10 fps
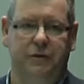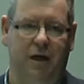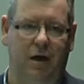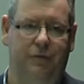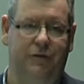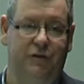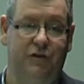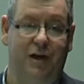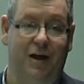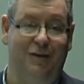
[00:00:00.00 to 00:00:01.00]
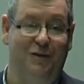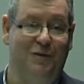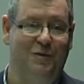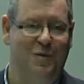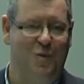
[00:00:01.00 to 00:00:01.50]
to understand
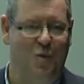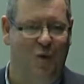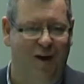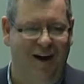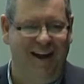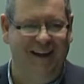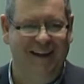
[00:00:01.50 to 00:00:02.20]
why.